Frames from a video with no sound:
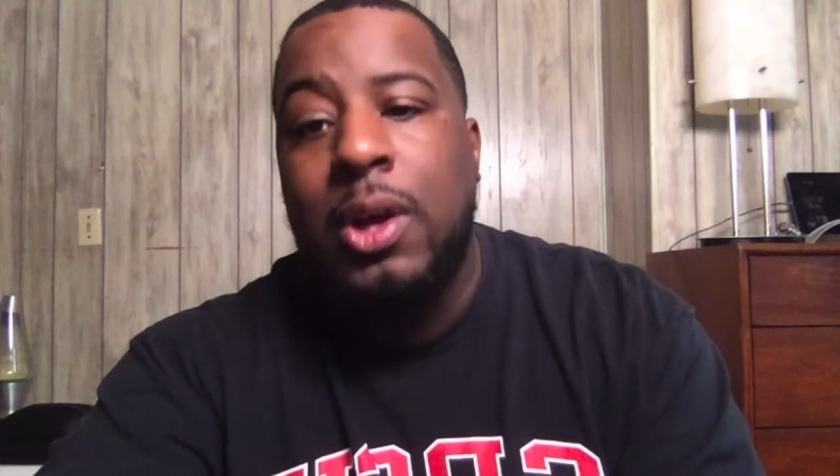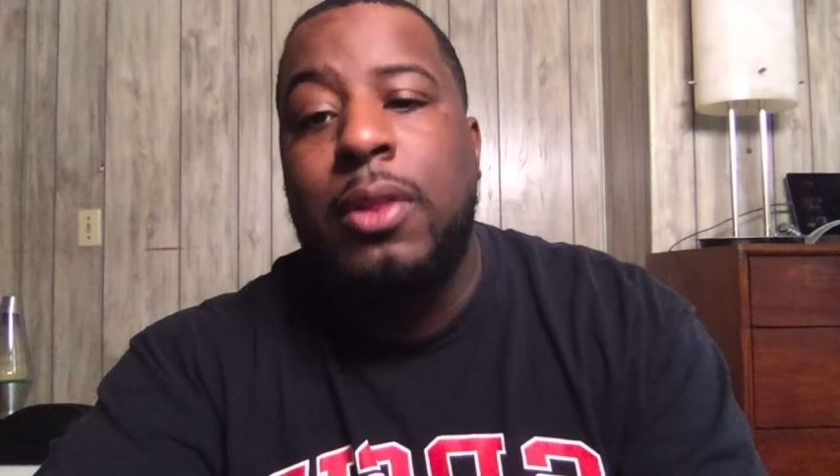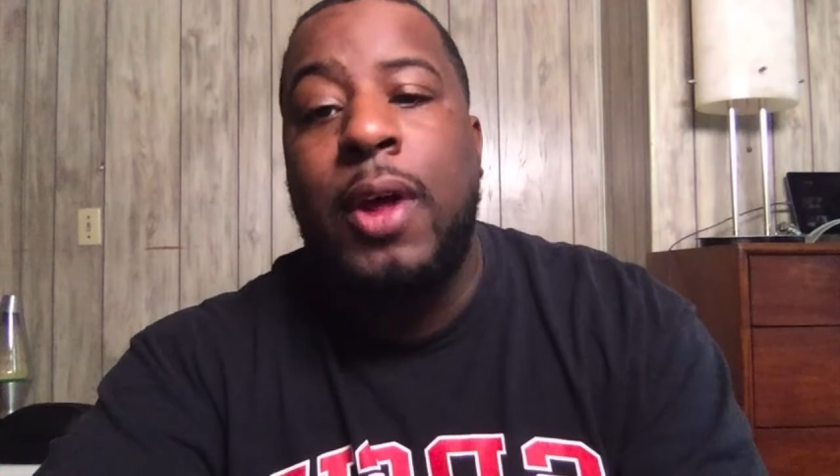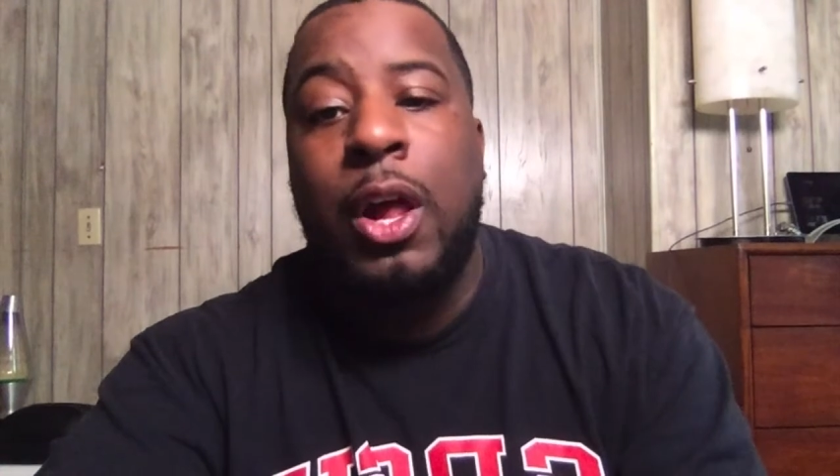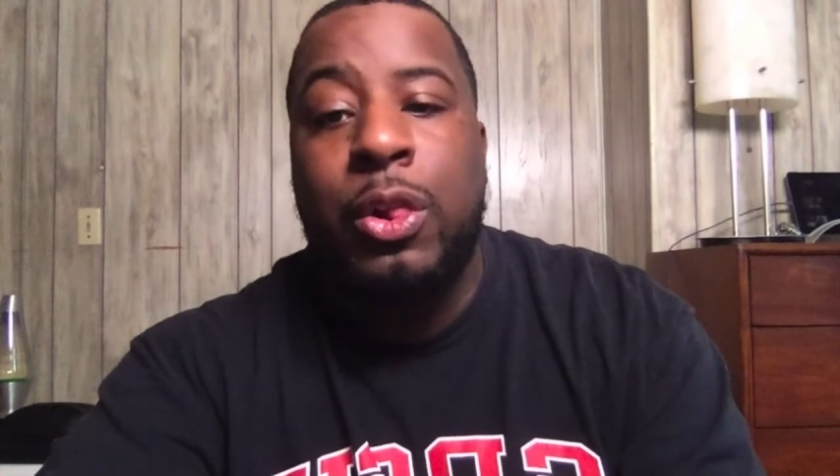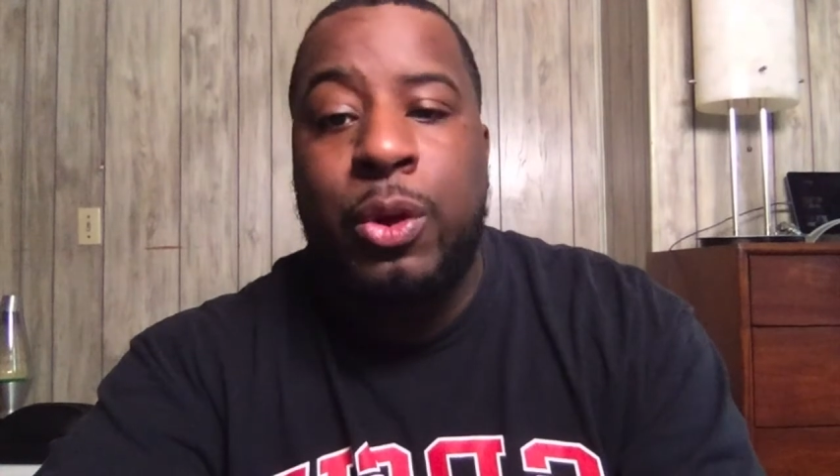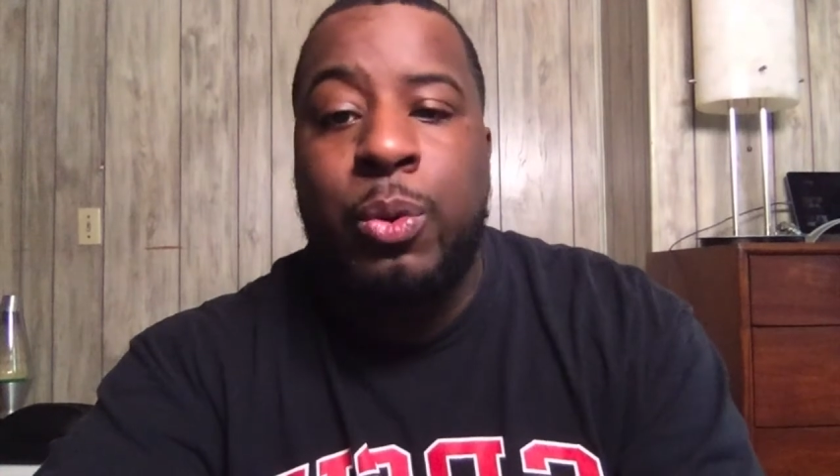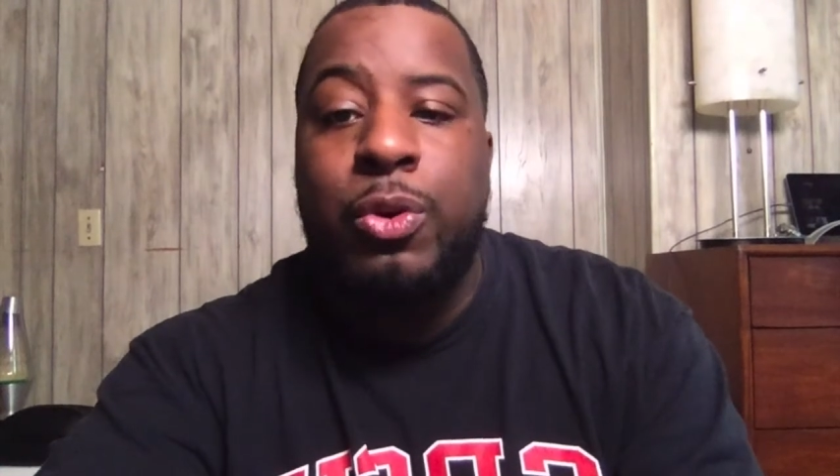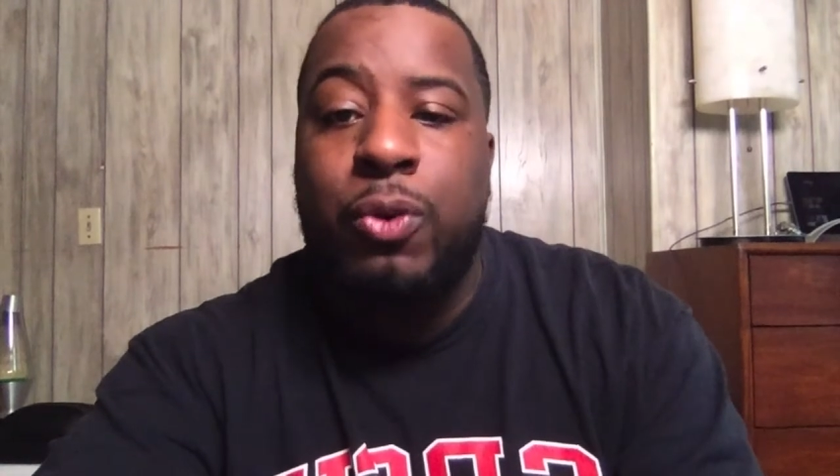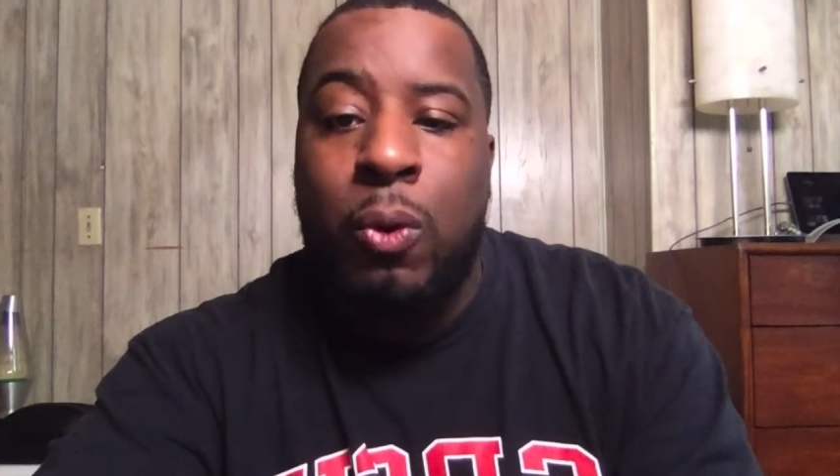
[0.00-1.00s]
that
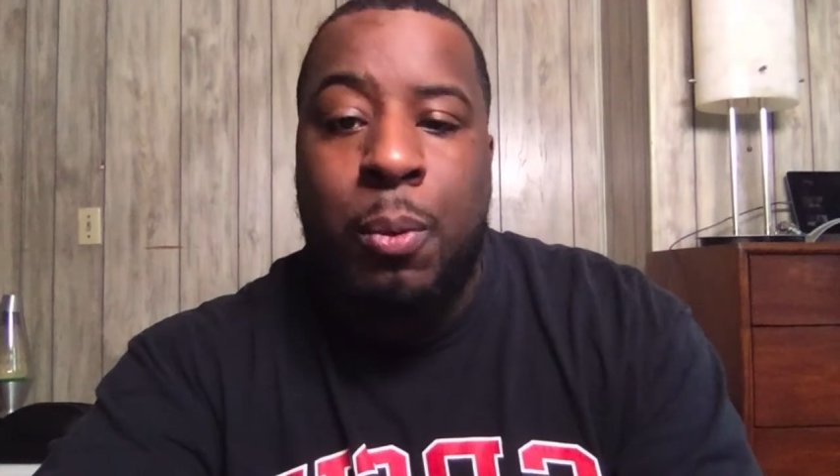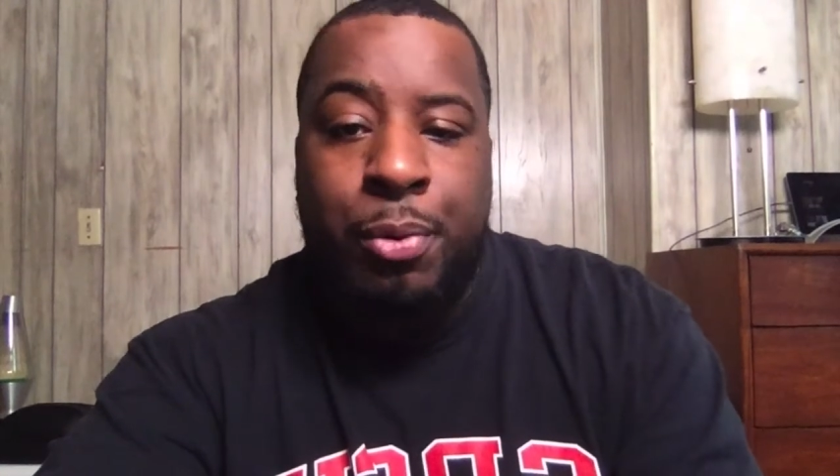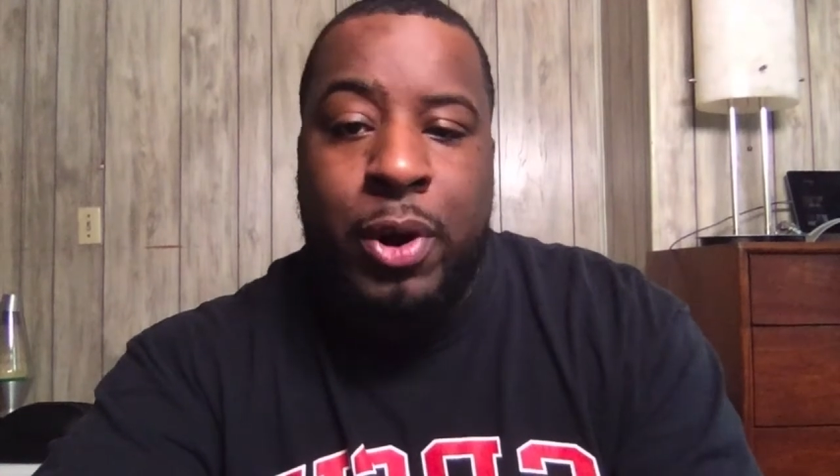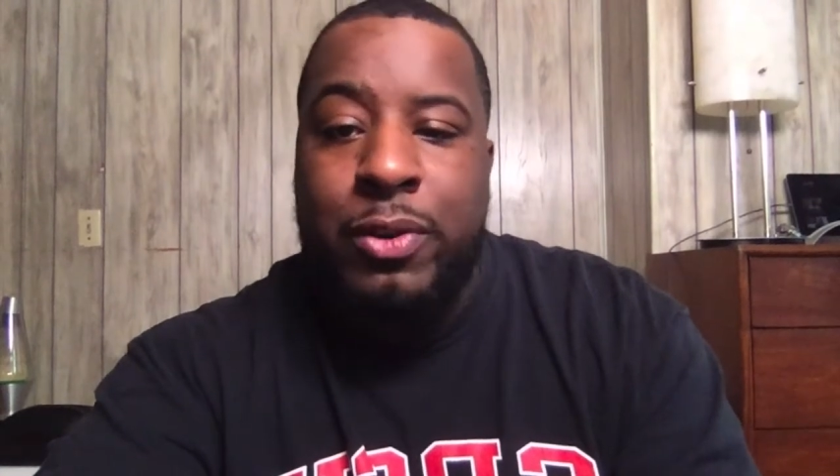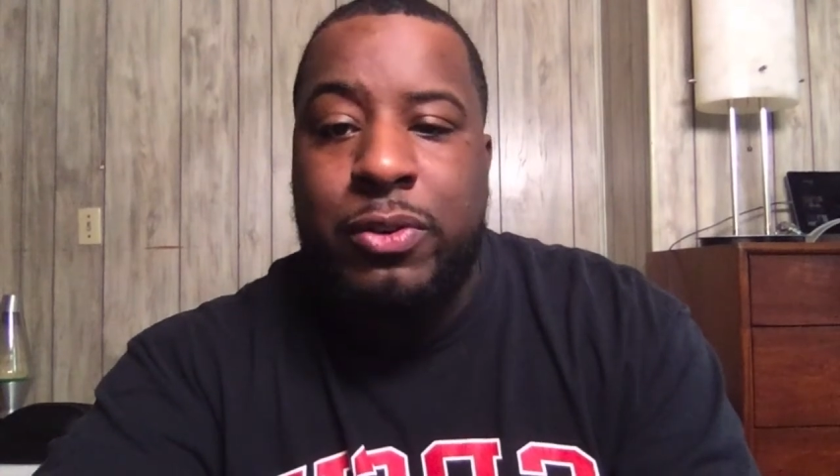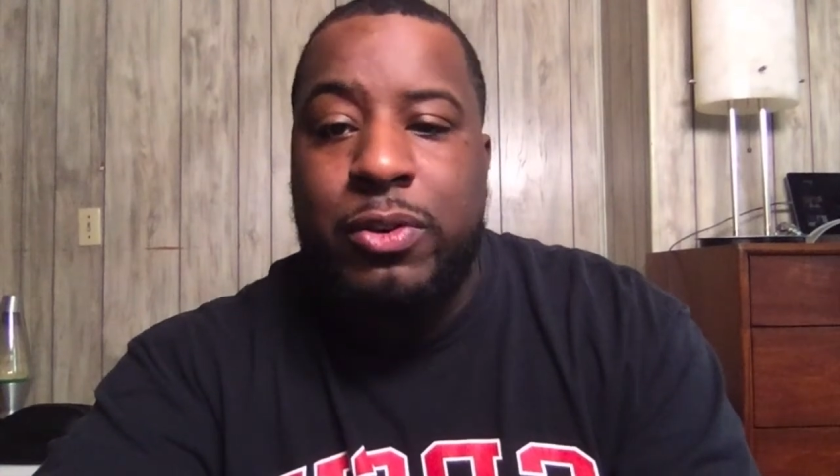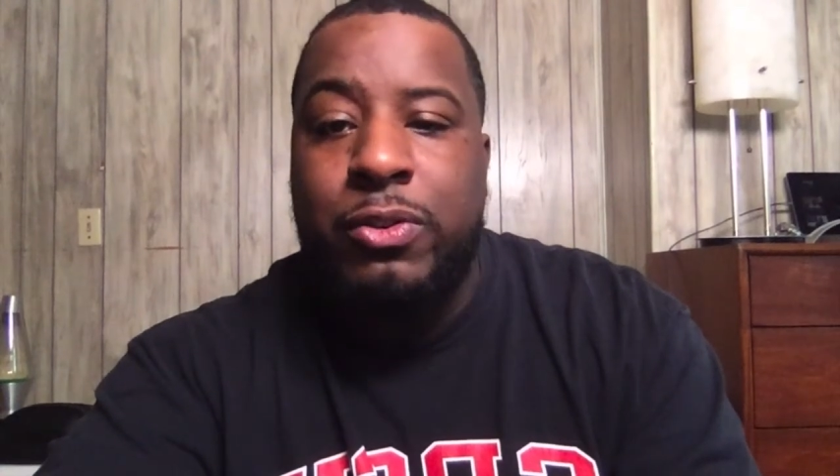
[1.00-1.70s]
lowers oil prices